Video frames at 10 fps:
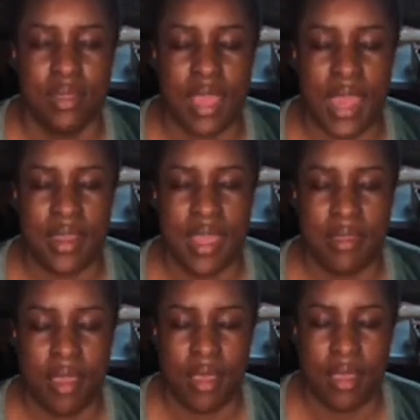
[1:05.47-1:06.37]
and uh,
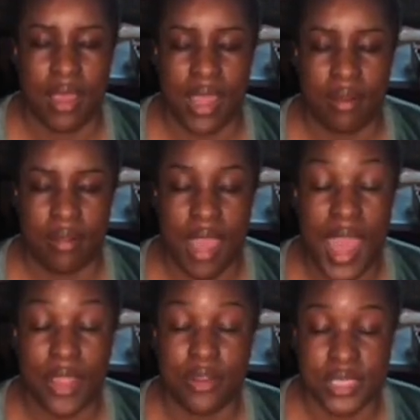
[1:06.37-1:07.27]
our
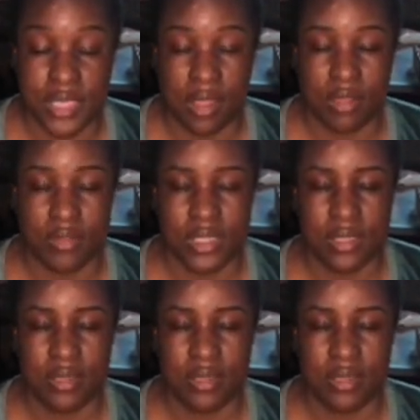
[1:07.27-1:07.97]
higher selves,